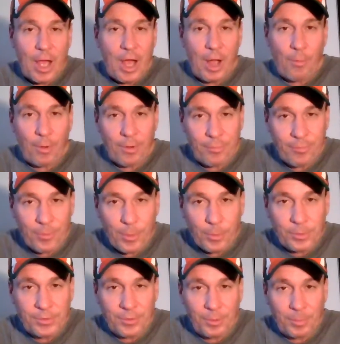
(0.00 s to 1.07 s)
I want to
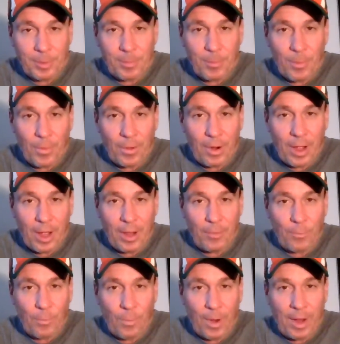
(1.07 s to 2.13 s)
focus a little bit more
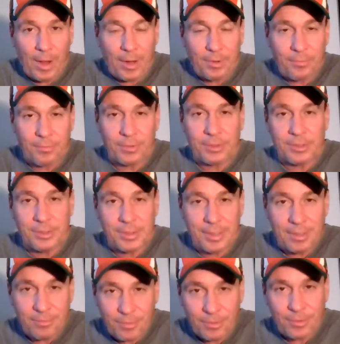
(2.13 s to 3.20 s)
on wide
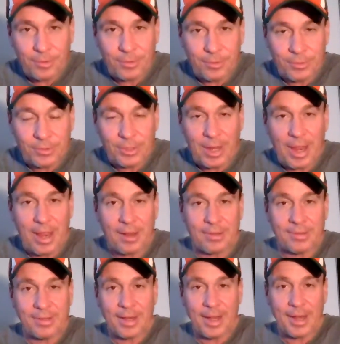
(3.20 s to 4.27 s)
receivers
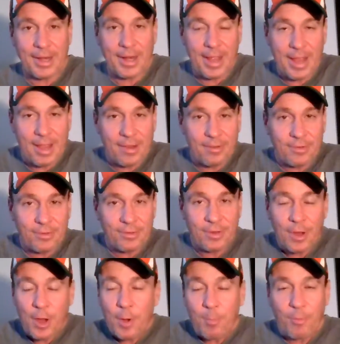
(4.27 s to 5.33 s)
and tight ends.
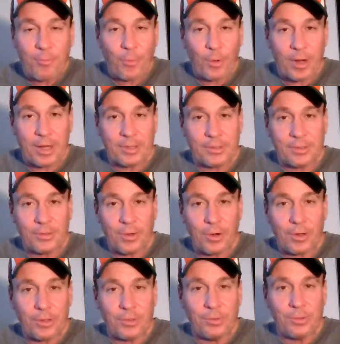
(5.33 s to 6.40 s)
Before I get
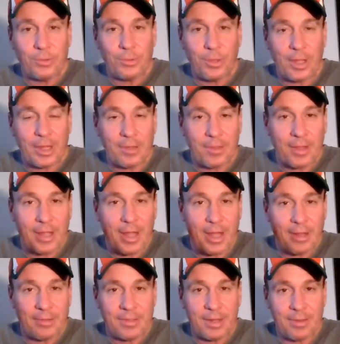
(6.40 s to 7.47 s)
started, you do like the
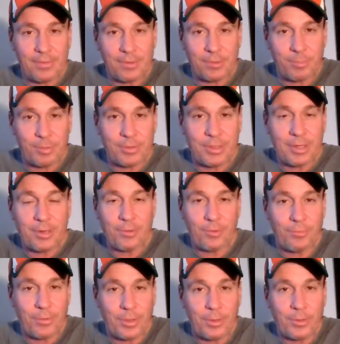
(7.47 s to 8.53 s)
content, this
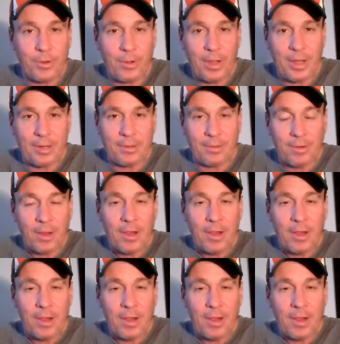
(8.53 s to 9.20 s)
particular video, go ahead.